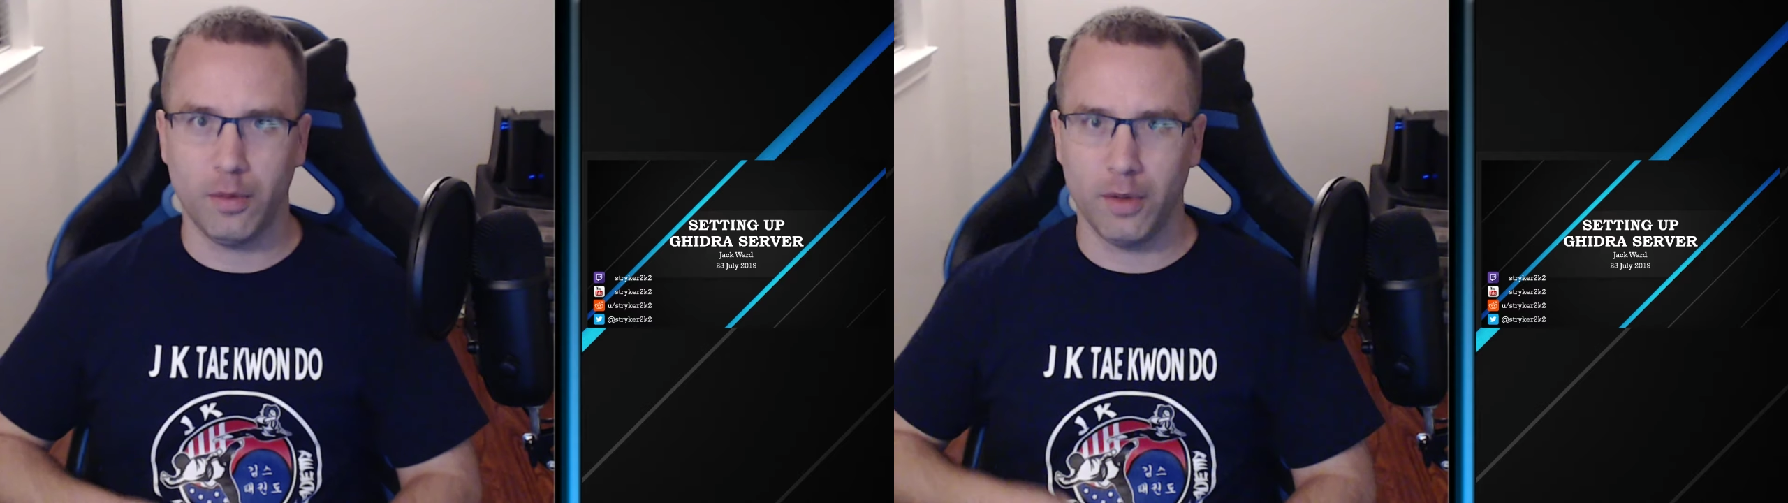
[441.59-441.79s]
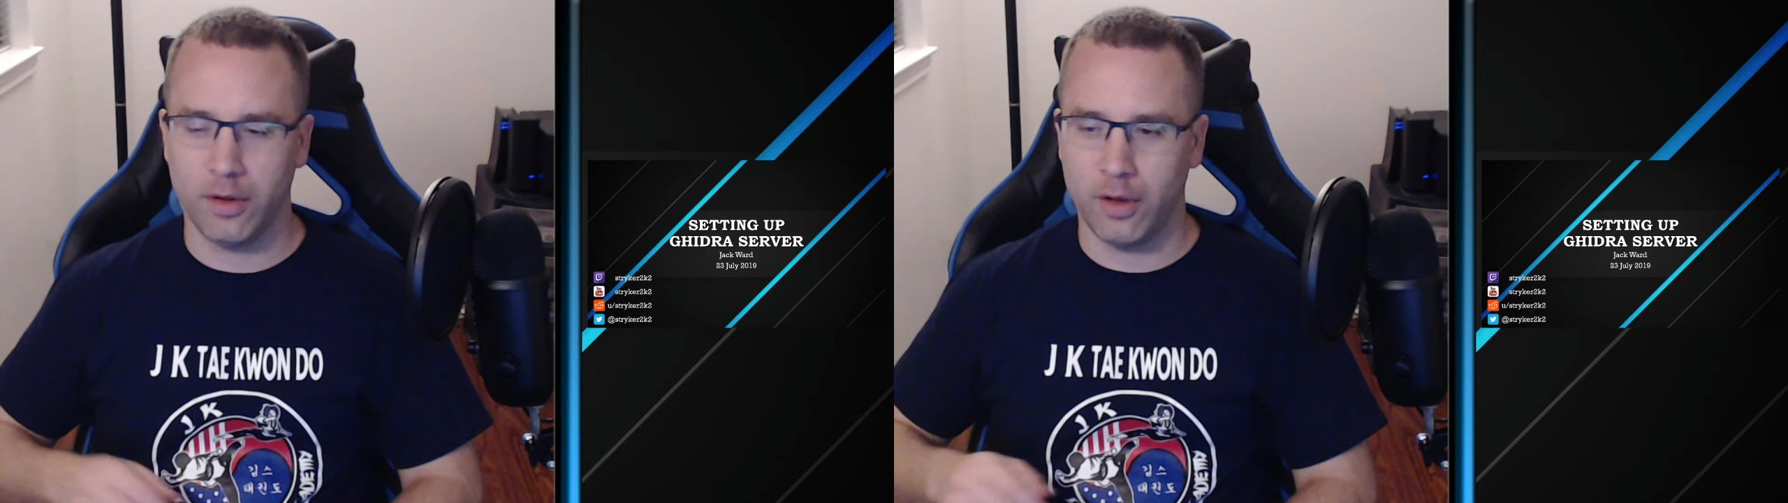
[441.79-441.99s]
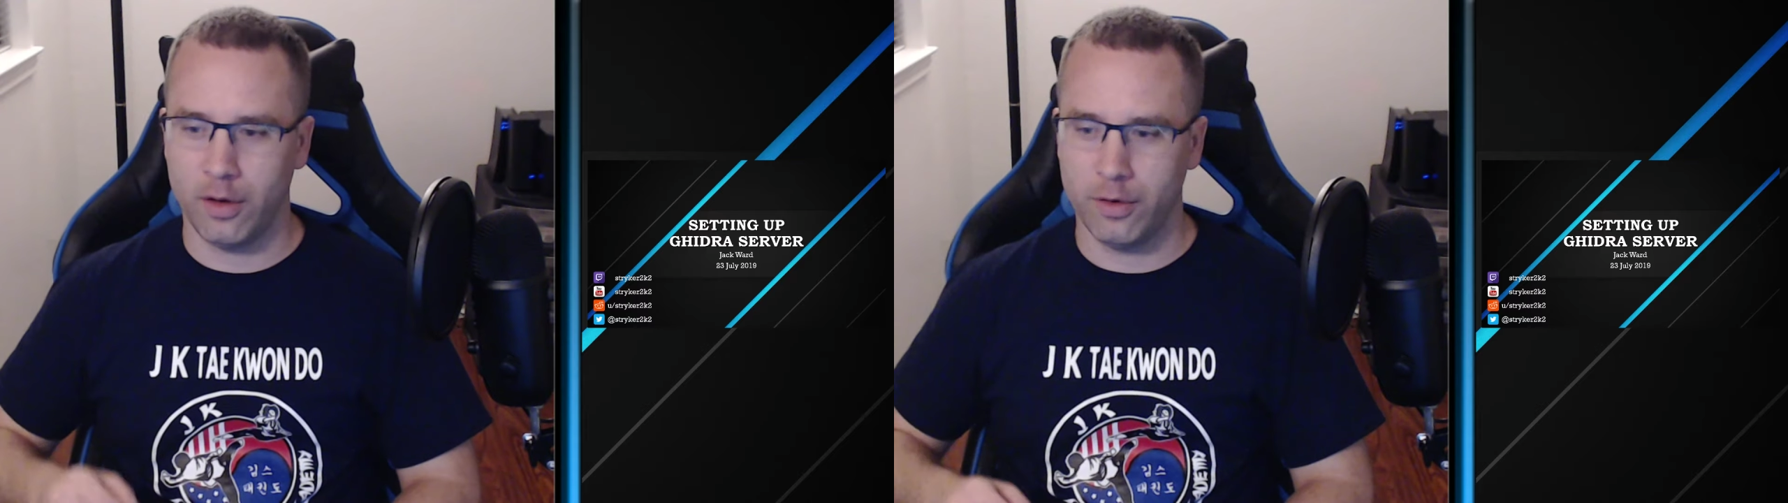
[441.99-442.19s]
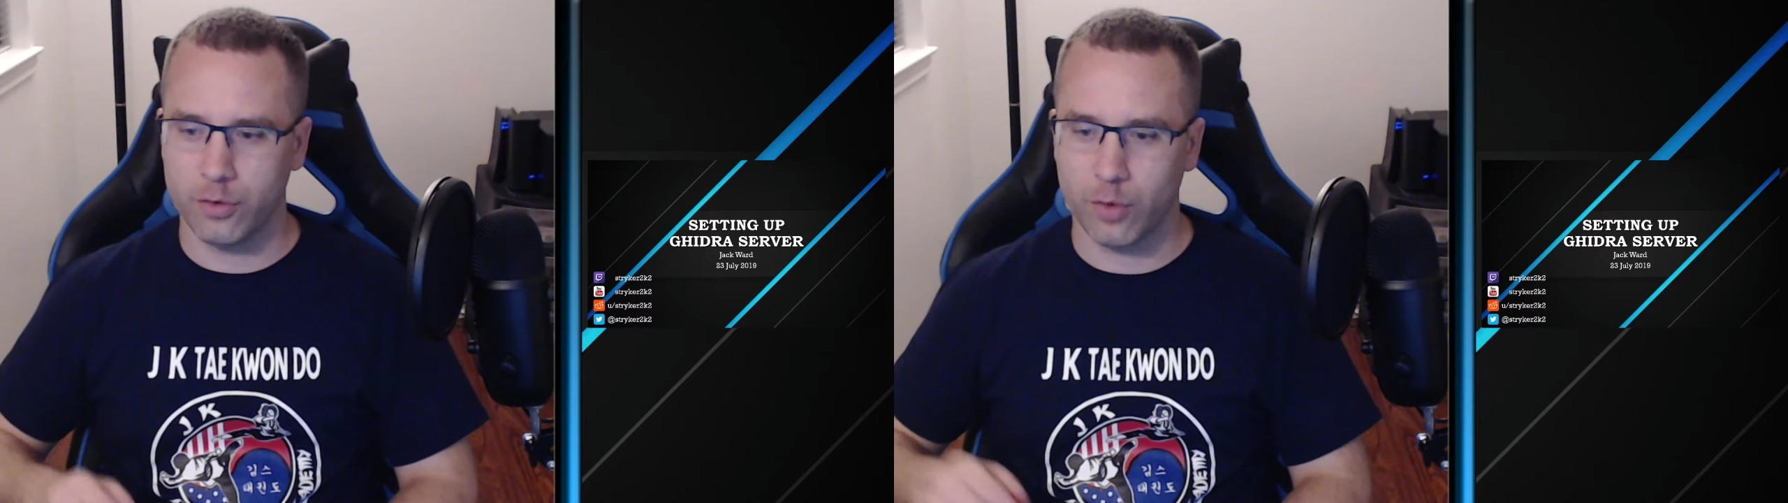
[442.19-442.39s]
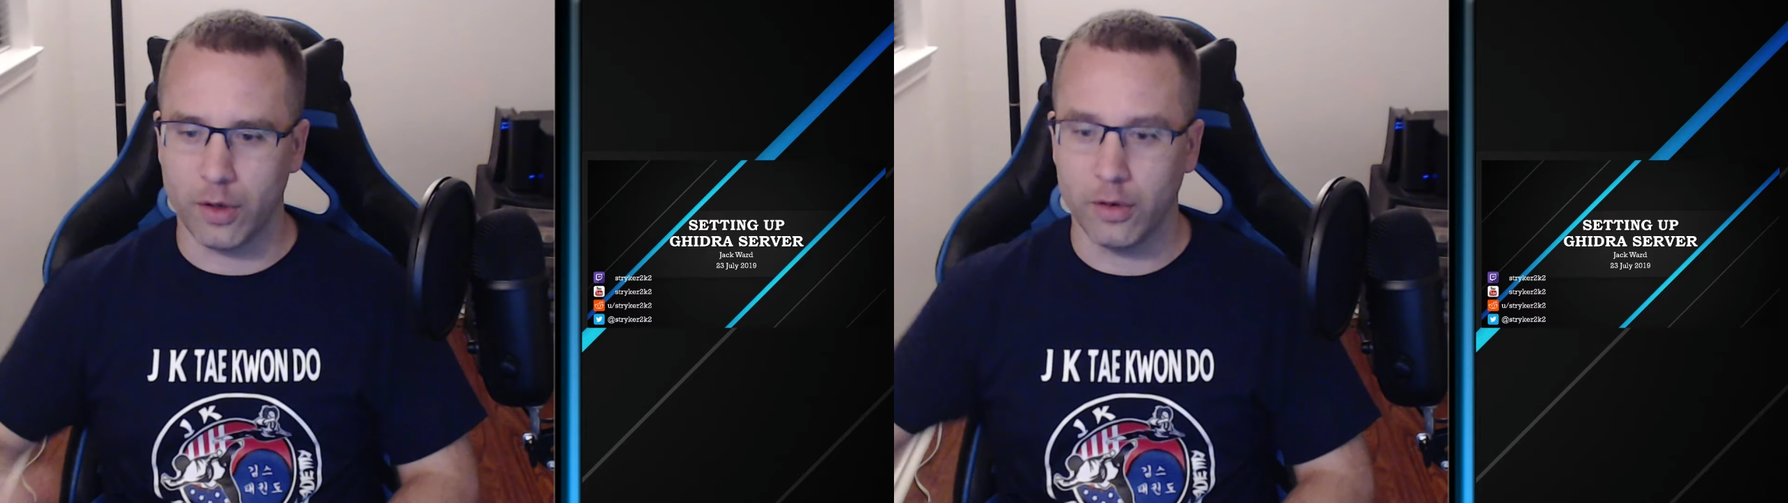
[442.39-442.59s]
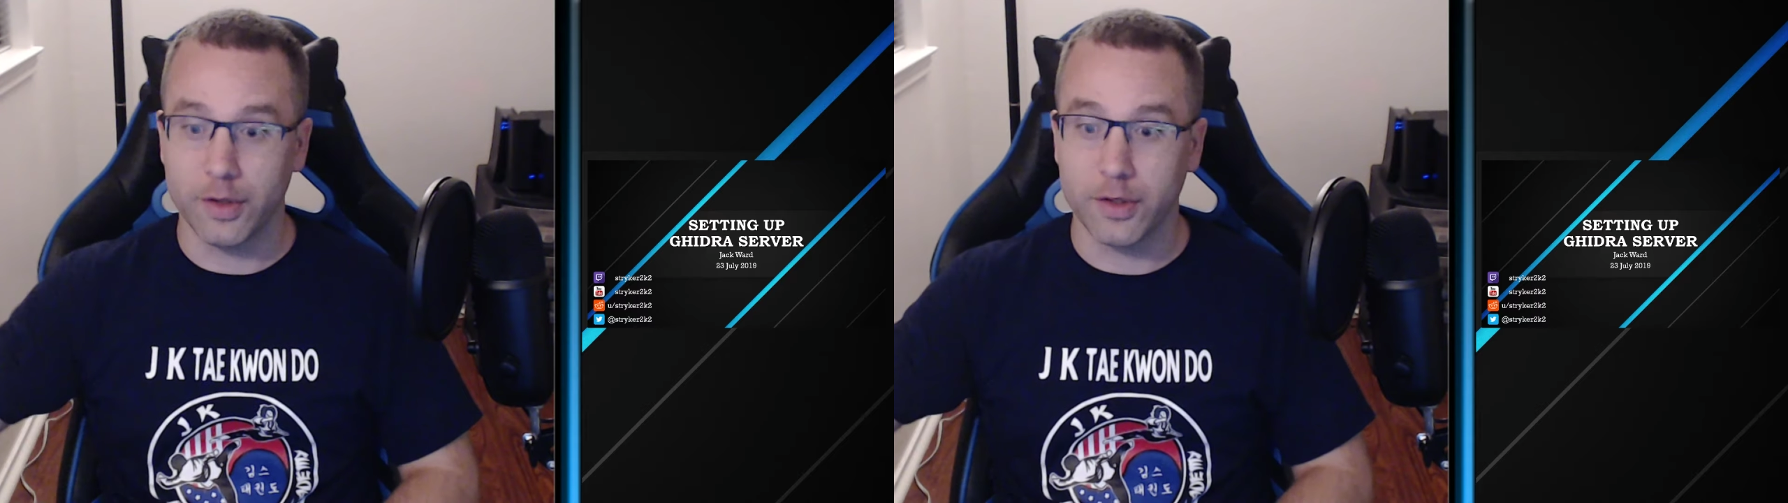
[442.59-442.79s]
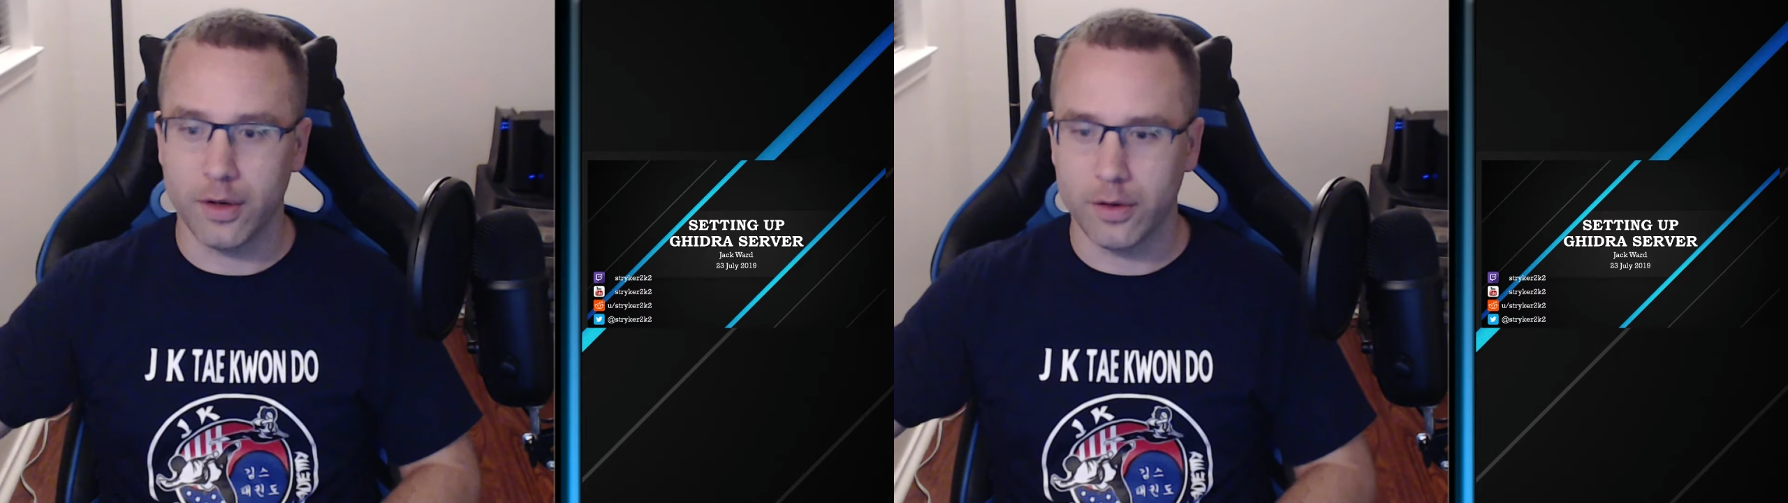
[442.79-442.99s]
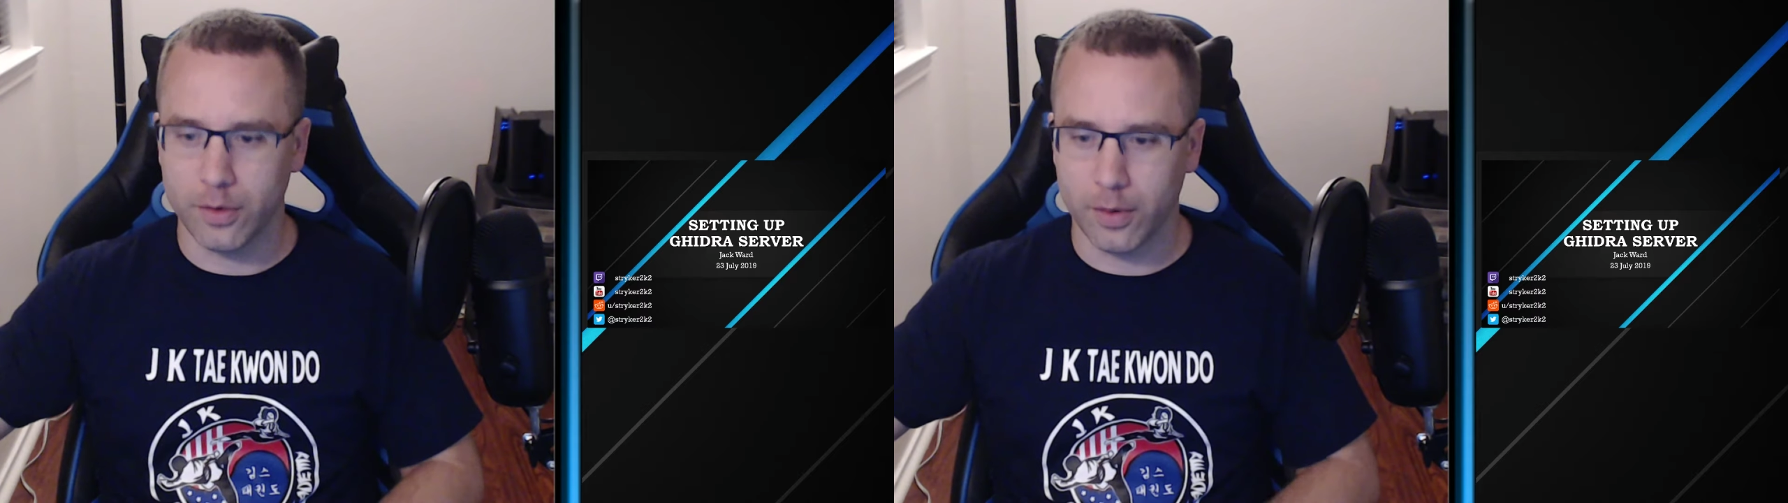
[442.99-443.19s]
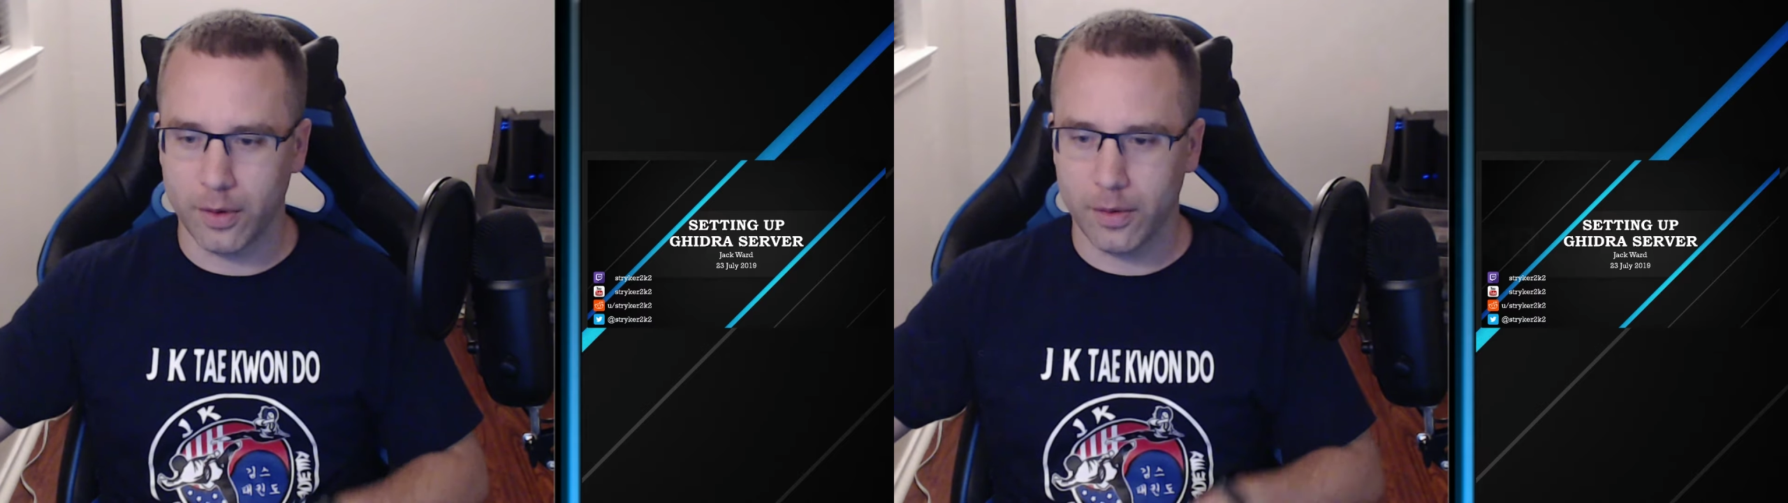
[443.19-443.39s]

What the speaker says: left hand of the screen. Let's get into it.